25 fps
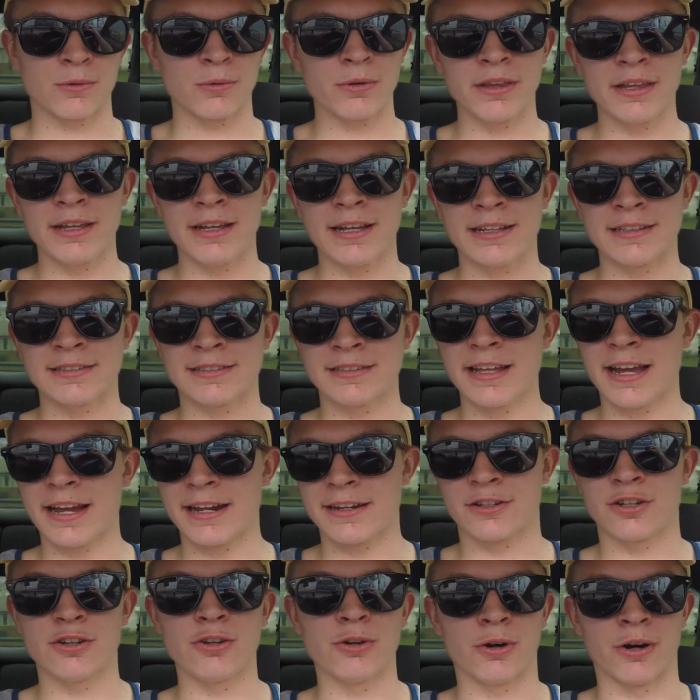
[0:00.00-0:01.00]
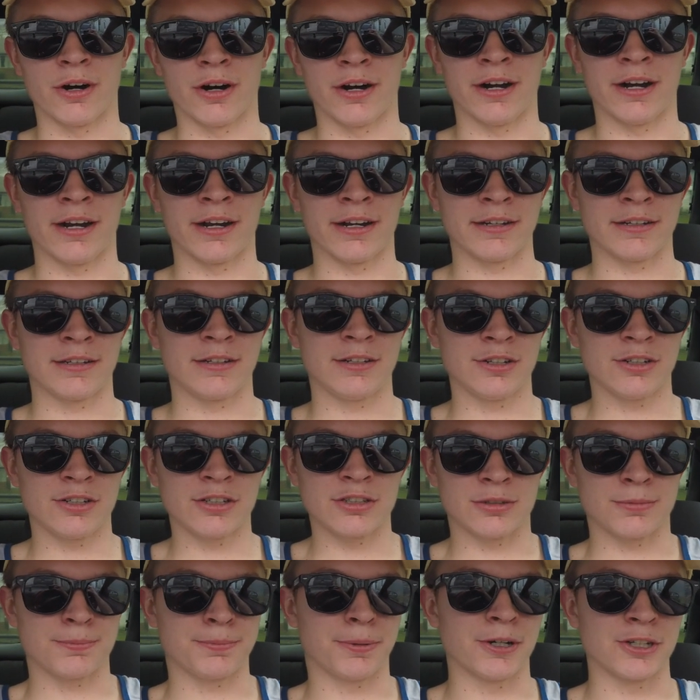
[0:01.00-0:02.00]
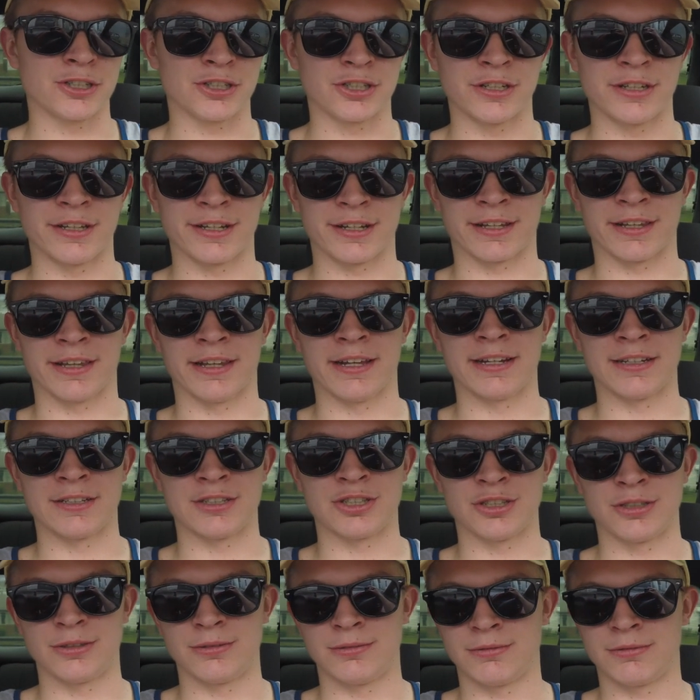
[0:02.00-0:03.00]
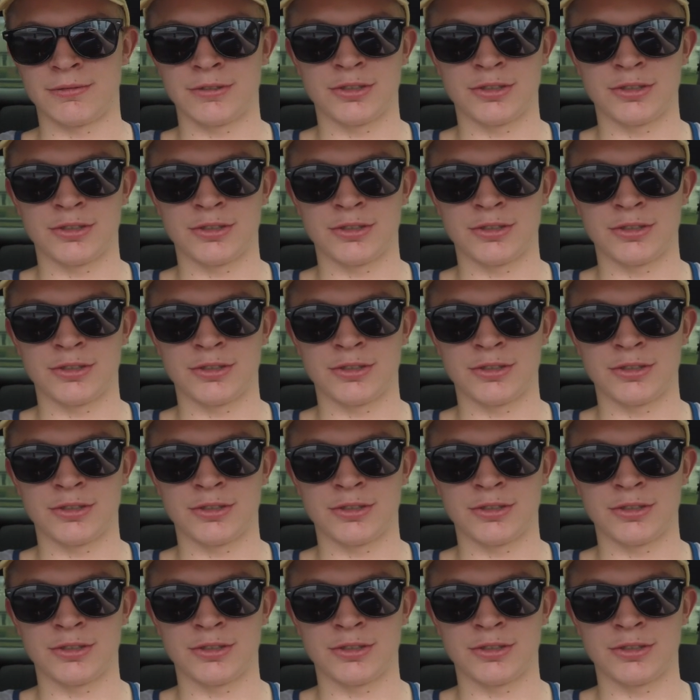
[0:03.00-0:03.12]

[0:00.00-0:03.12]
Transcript: really, it's not too hard. You're just pushing the clutch,